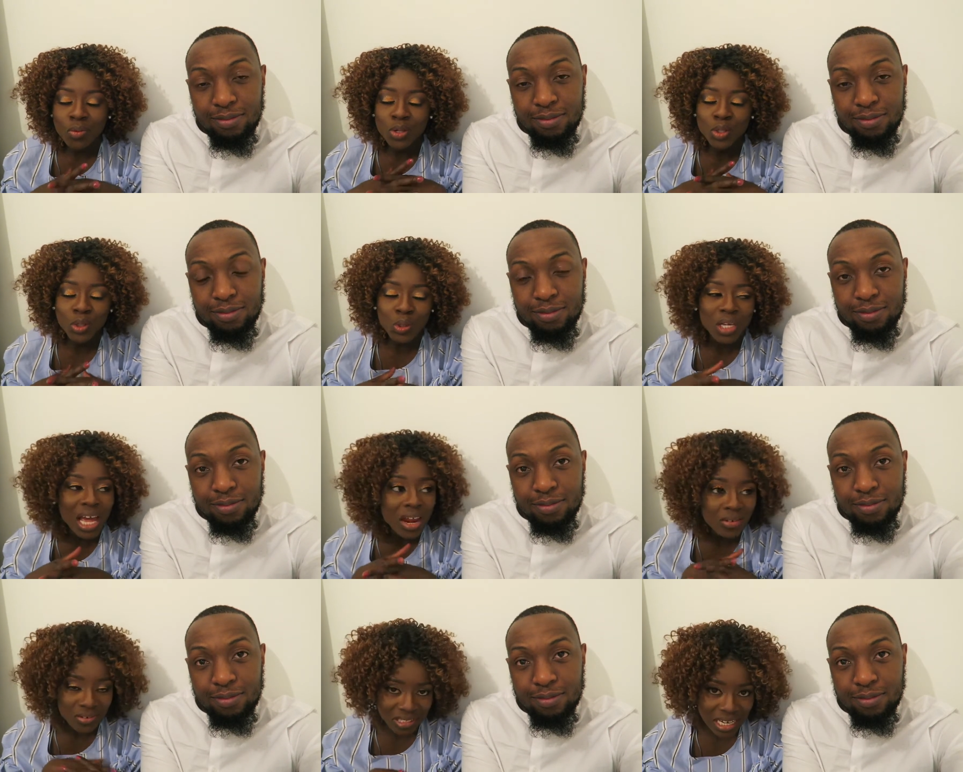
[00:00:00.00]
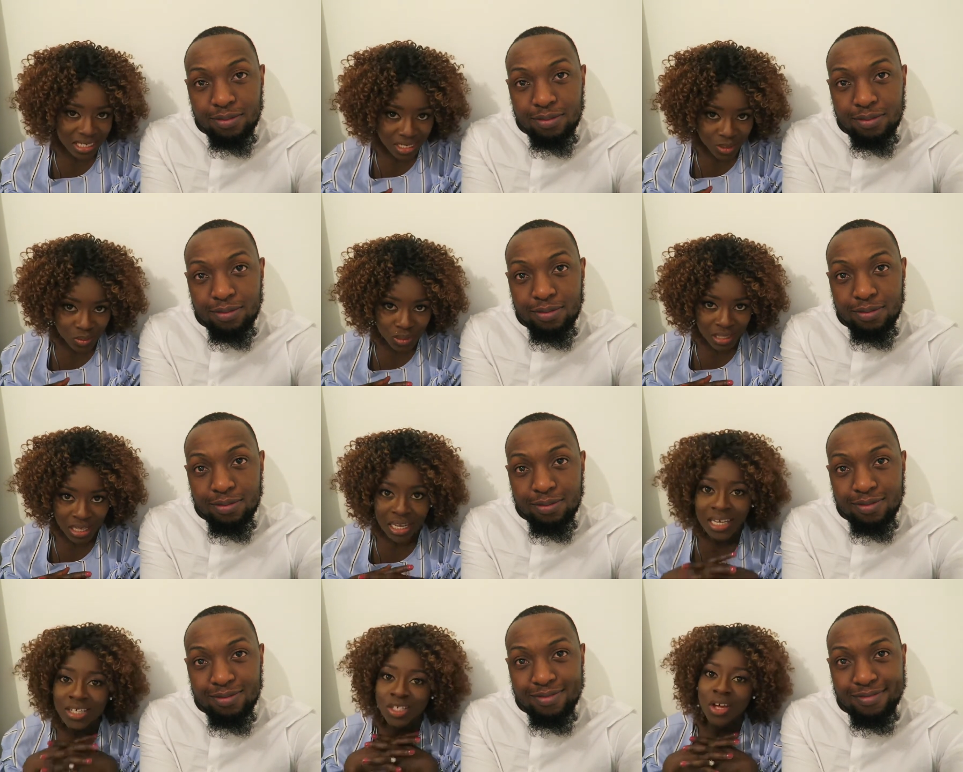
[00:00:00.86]
Speaker 1: We do get irritated with
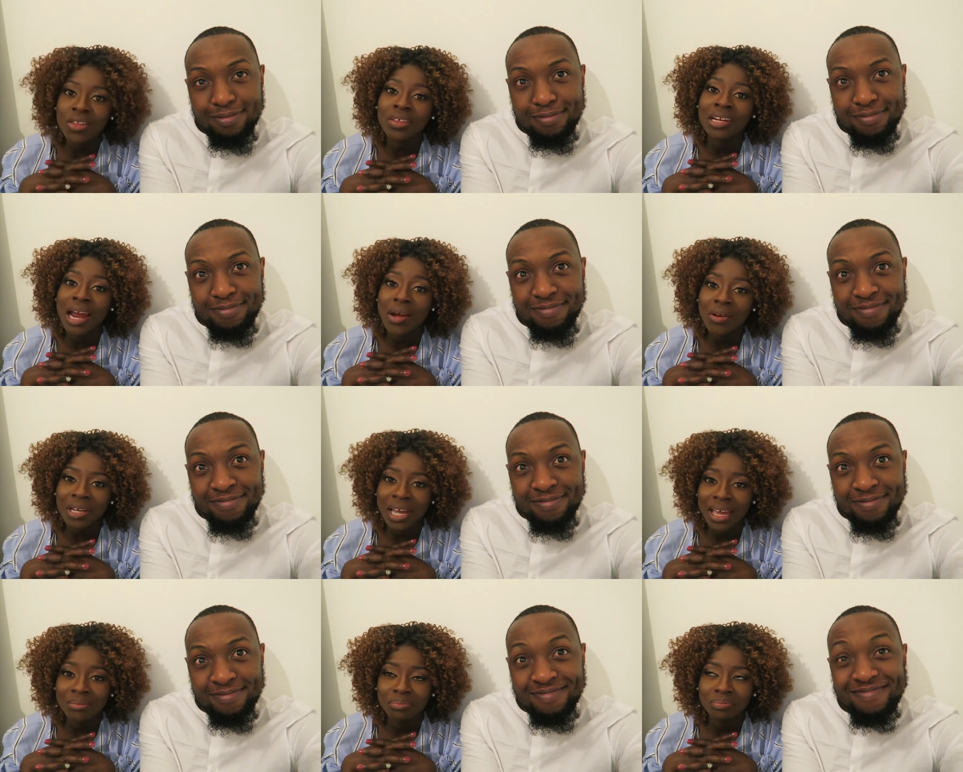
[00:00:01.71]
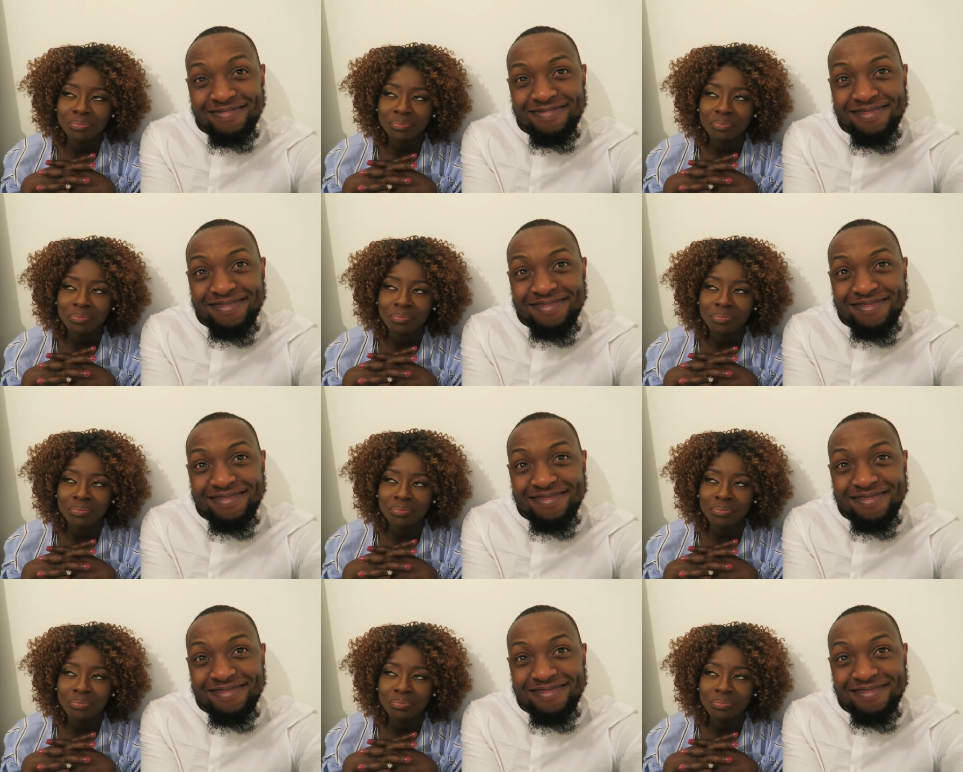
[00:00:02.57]
each other now and again.